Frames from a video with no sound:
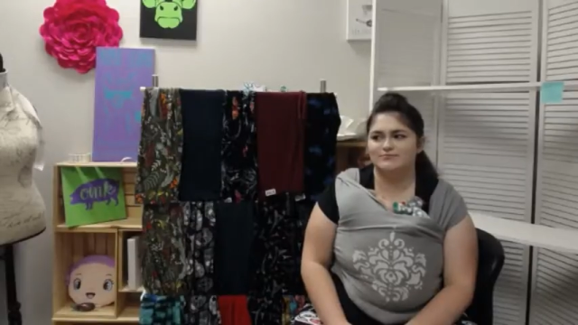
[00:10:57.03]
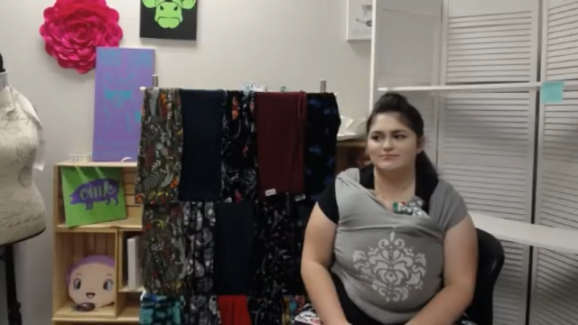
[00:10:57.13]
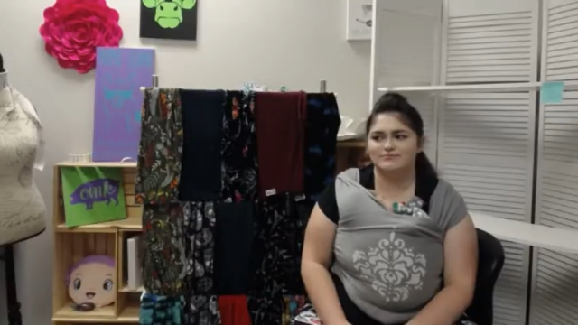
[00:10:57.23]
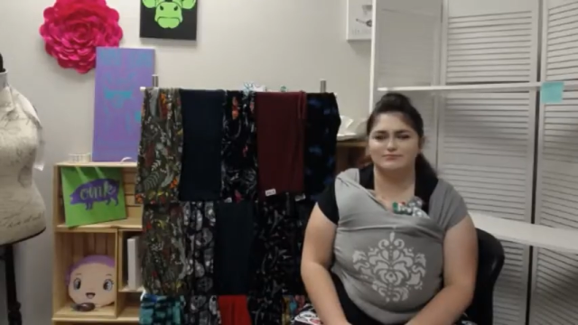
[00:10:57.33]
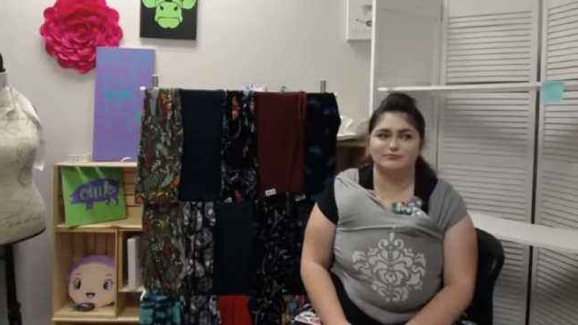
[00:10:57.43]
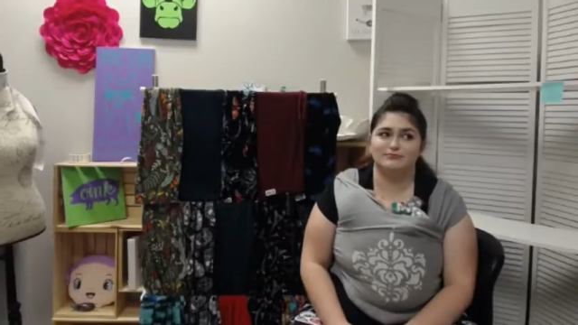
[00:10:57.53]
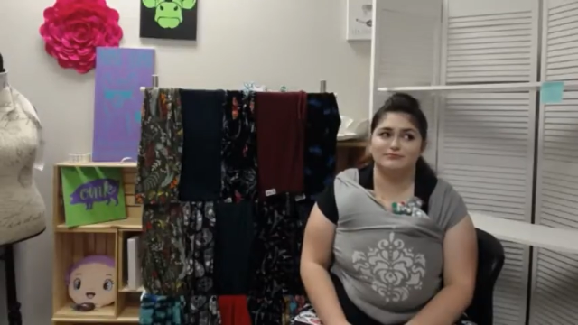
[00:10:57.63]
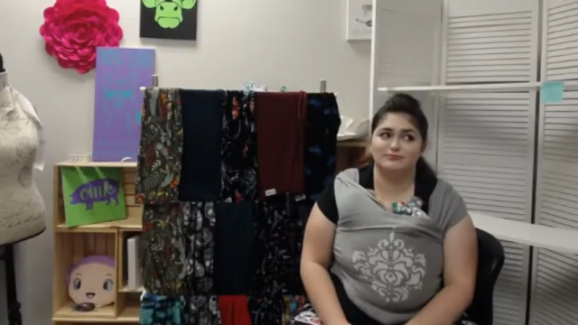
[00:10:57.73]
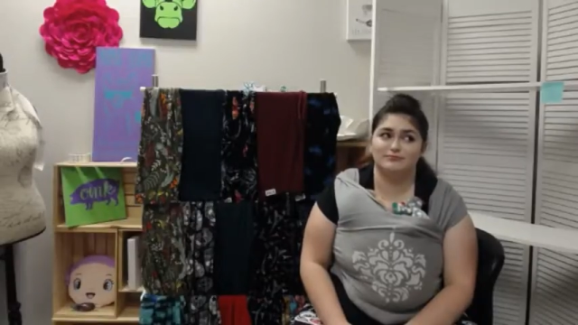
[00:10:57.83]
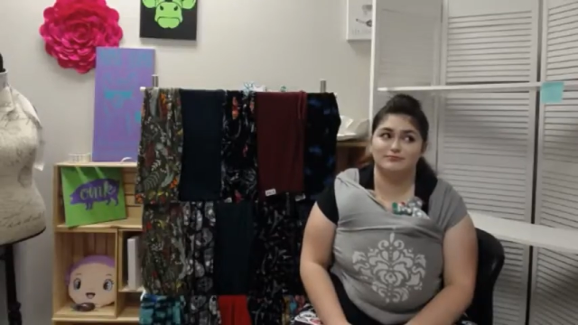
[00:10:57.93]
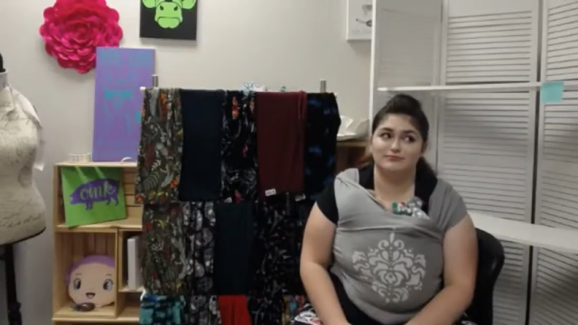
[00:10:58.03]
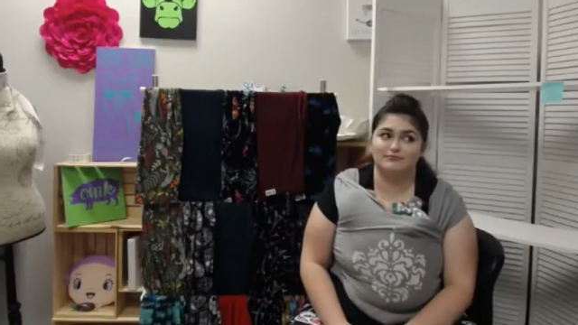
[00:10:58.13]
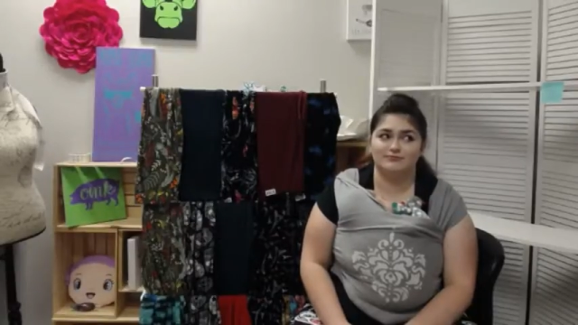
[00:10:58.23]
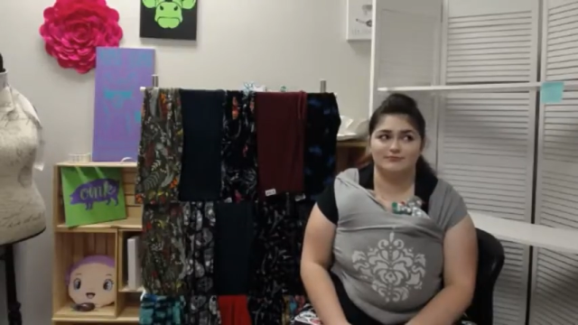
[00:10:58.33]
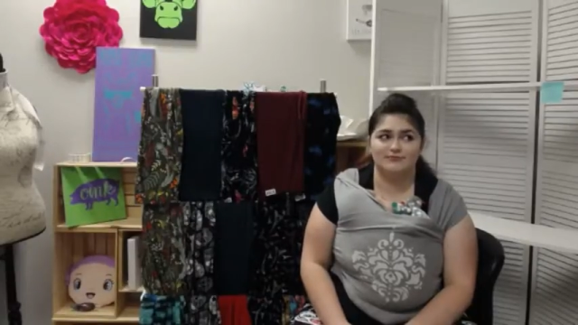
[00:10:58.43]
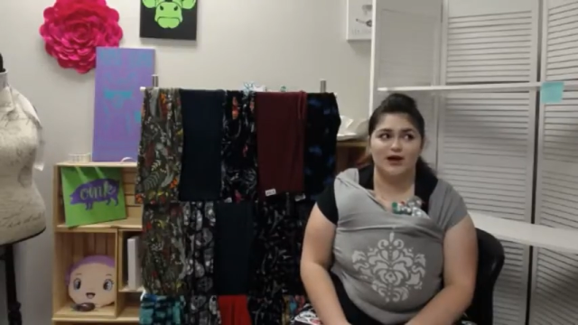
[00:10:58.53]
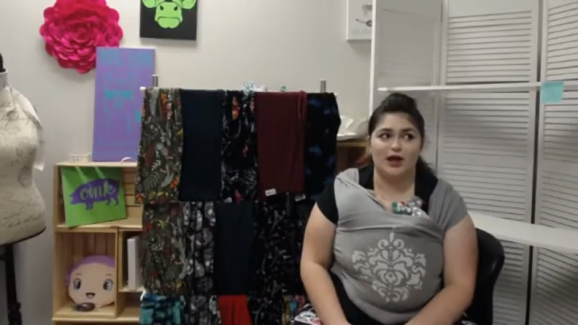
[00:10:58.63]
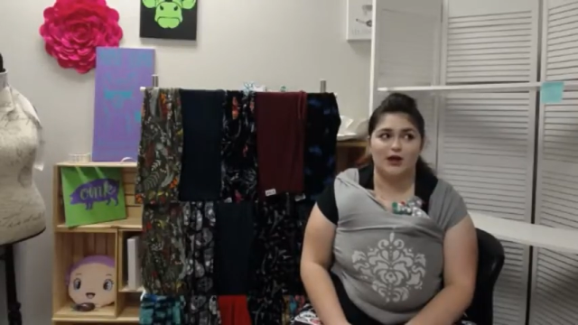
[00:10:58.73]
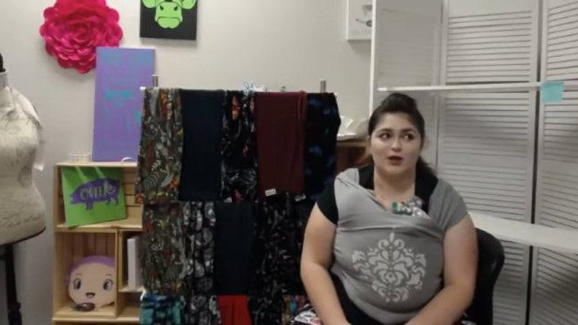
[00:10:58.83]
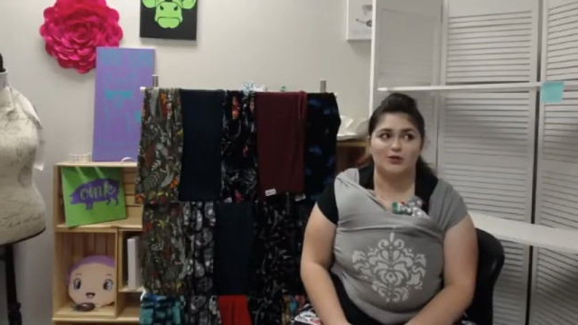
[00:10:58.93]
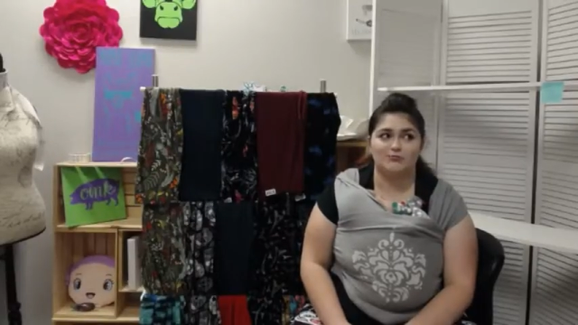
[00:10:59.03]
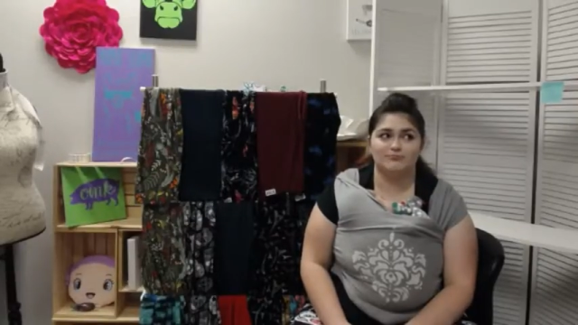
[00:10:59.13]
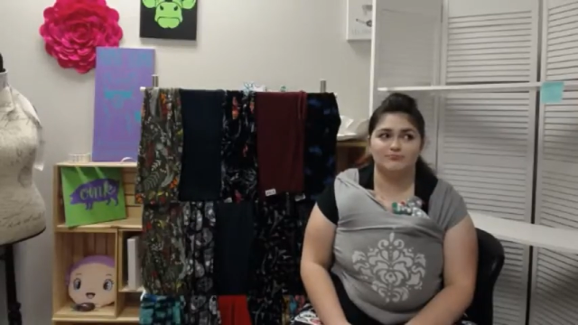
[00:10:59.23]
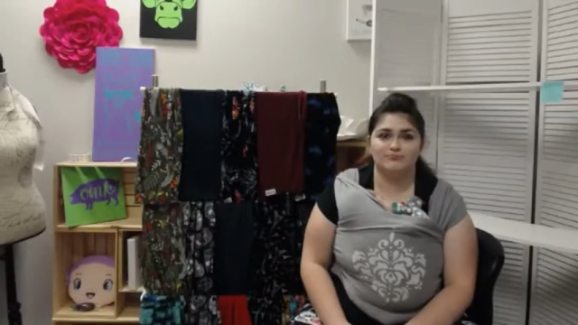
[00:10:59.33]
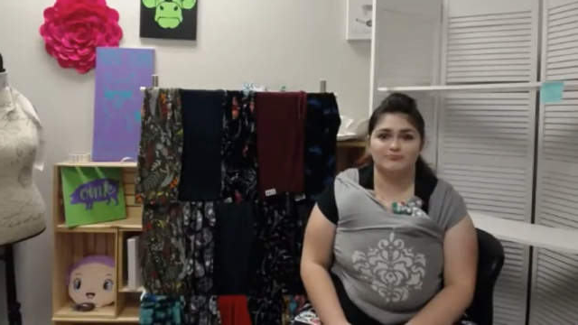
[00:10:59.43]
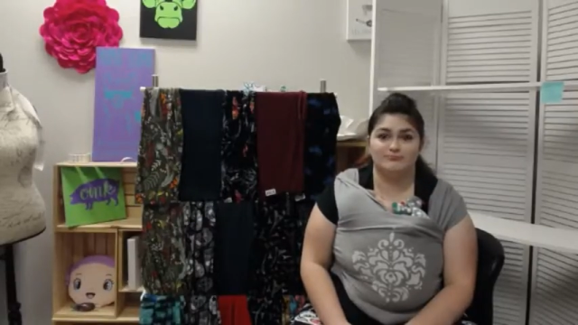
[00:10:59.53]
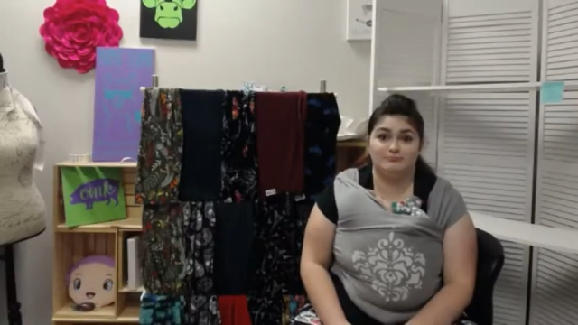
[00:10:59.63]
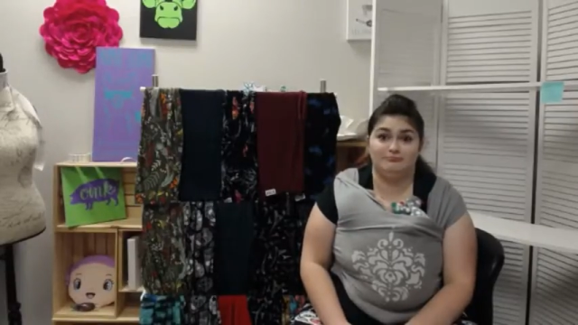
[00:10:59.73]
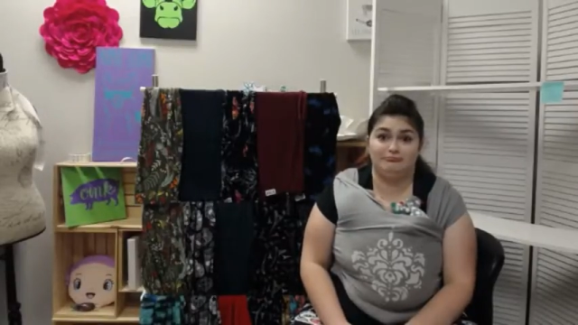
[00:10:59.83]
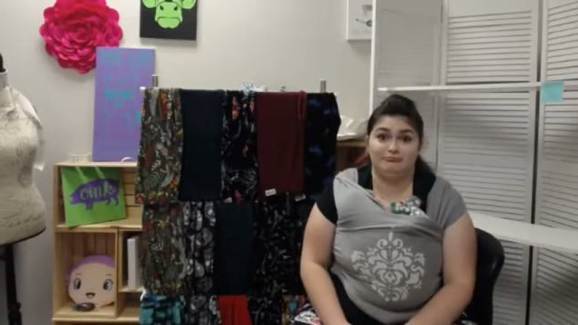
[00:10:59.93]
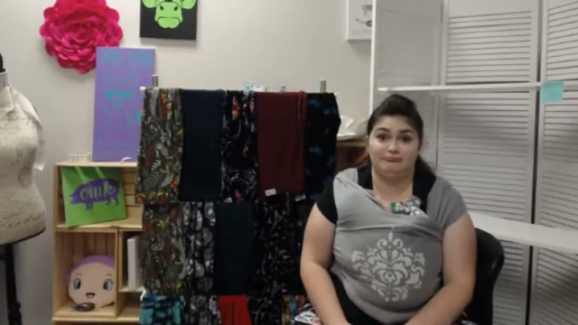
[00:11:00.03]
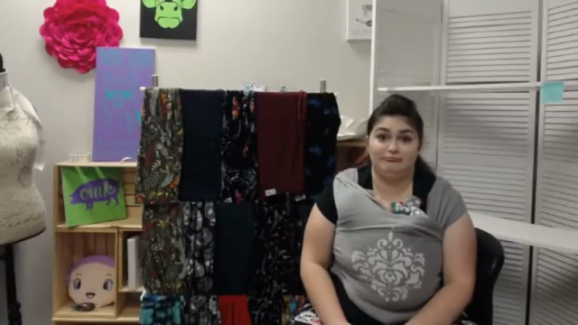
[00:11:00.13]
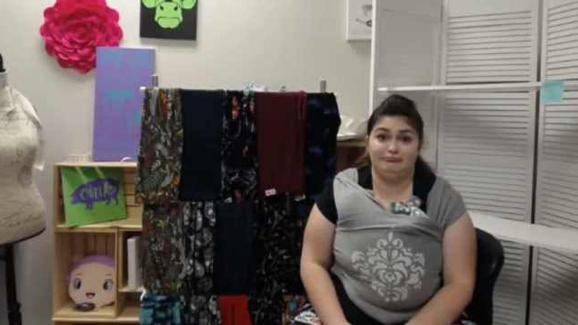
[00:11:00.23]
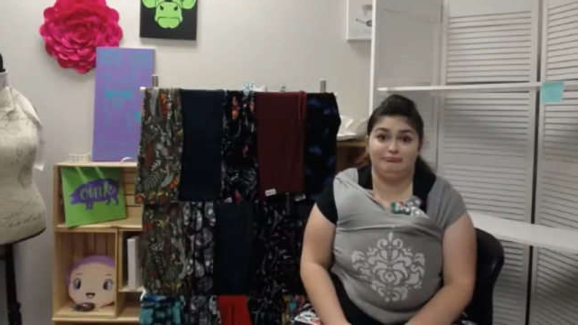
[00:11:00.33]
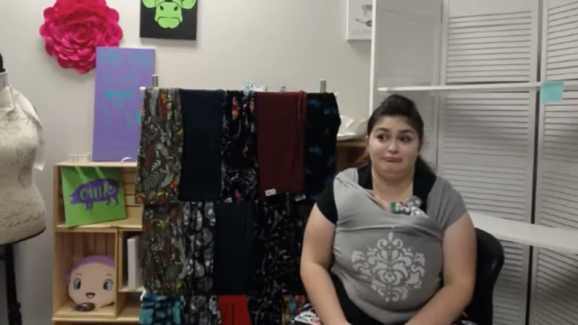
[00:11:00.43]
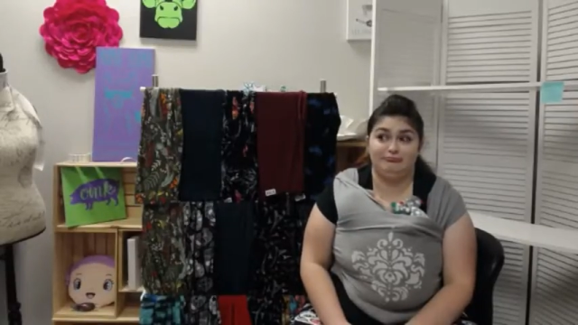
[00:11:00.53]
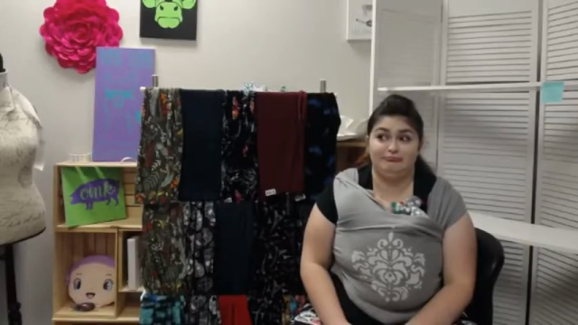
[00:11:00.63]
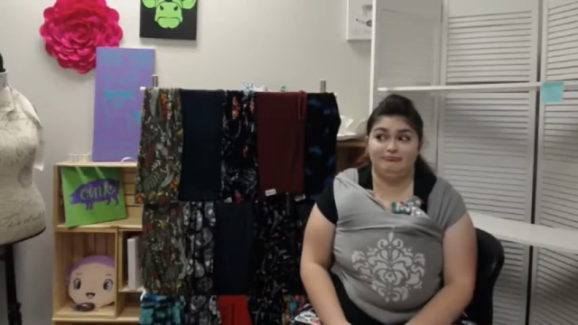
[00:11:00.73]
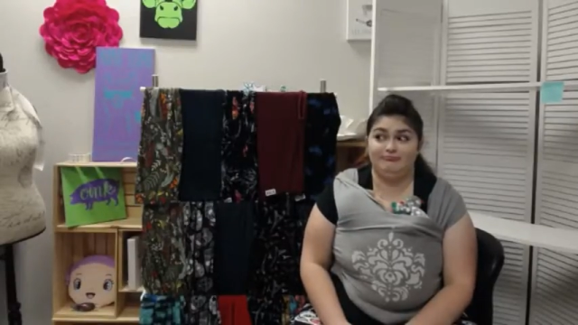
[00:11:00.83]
Nothing is said.